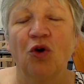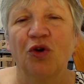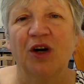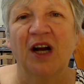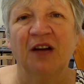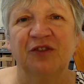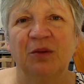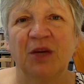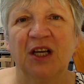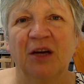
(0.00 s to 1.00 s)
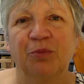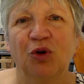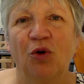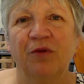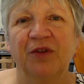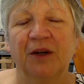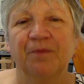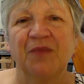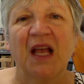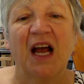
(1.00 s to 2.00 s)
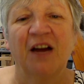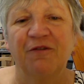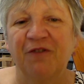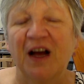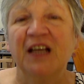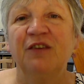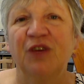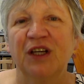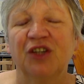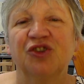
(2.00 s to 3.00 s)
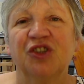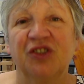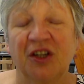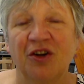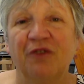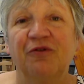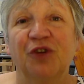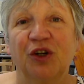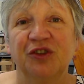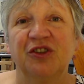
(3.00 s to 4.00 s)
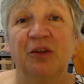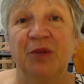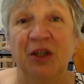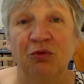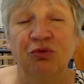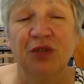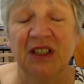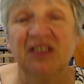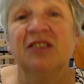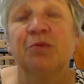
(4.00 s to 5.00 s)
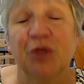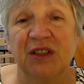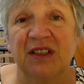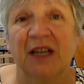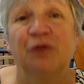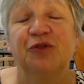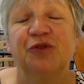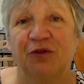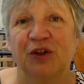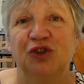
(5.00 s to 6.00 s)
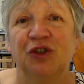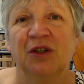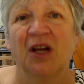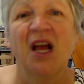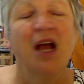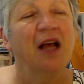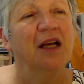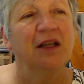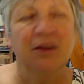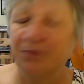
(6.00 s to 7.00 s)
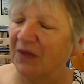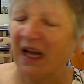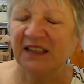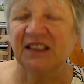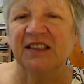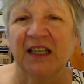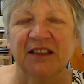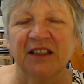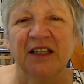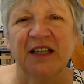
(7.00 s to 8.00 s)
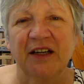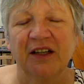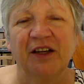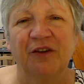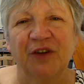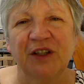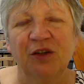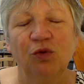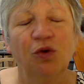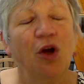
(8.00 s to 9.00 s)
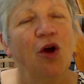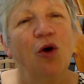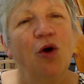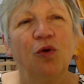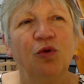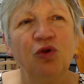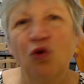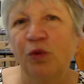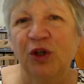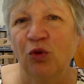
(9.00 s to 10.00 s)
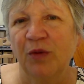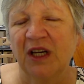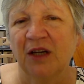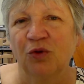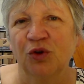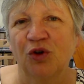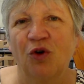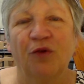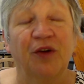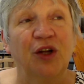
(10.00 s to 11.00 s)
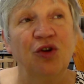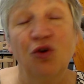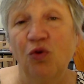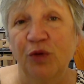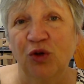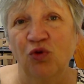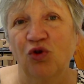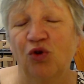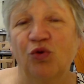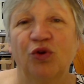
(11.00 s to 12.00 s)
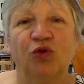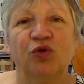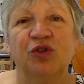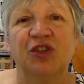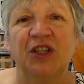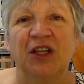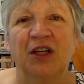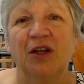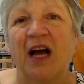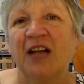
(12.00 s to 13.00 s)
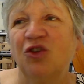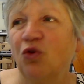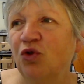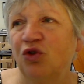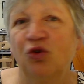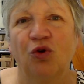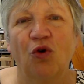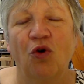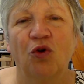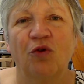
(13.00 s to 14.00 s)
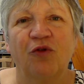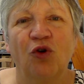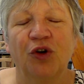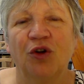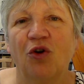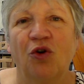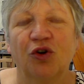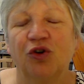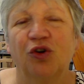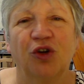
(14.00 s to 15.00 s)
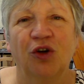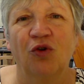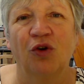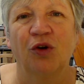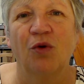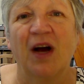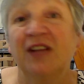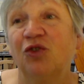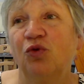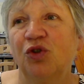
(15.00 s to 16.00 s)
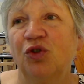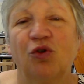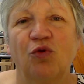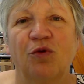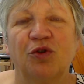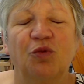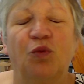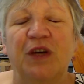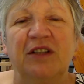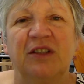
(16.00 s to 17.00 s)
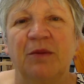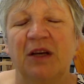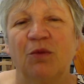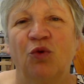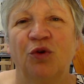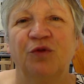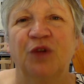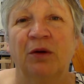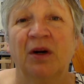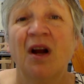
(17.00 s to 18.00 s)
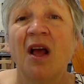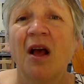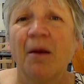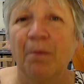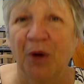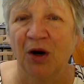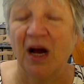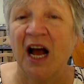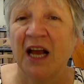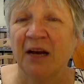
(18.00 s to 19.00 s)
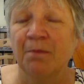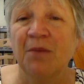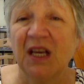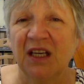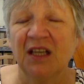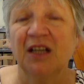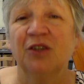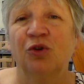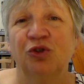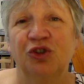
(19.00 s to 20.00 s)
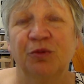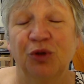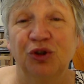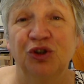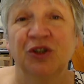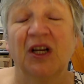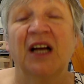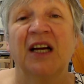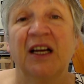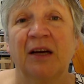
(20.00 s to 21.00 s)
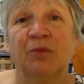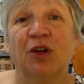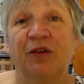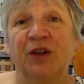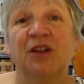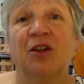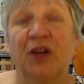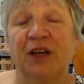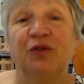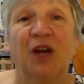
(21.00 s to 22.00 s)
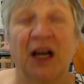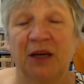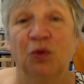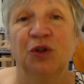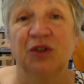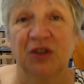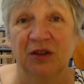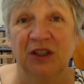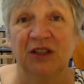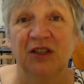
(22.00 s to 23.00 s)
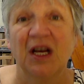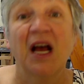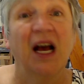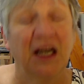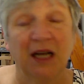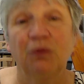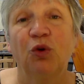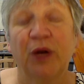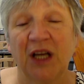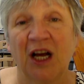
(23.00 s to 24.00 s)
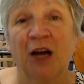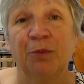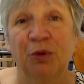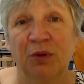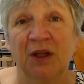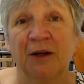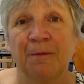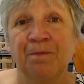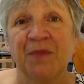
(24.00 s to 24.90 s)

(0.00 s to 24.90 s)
longer have to make a profit. And 5 acres is enough for us to be reasonably self-sufficient. As I said in an earlier video, no, we don't make our own coffee. No, we don't grow our own tea. I don't do olive oil or cooking oil. I don't grow wheat to make my own flour. But I am making a contribution and I am living the life that I want to lead. And I'm quite happy with that.